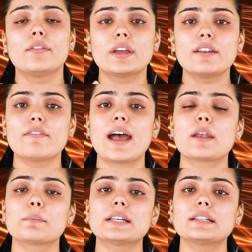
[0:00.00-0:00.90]
The
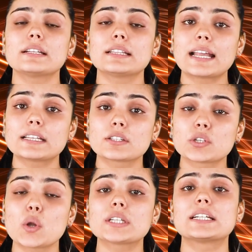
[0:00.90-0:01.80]
environment that is
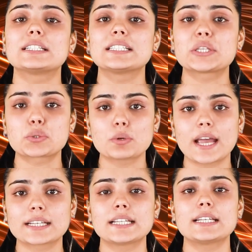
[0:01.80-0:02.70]
not
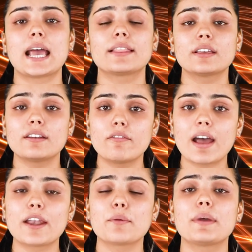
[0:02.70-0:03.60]
distracted and the
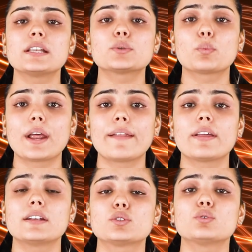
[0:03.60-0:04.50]
environment where
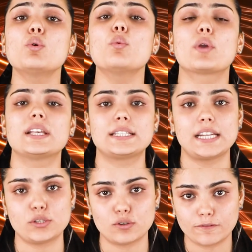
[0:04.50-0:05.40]
there is no
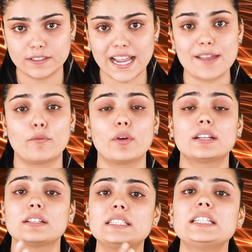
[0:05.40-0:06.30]
wastage of time,
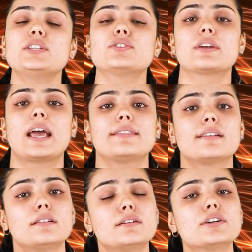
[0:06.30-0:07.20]
where the teacher and
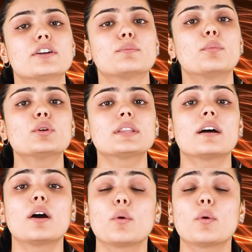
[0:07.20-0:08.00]
the learner both are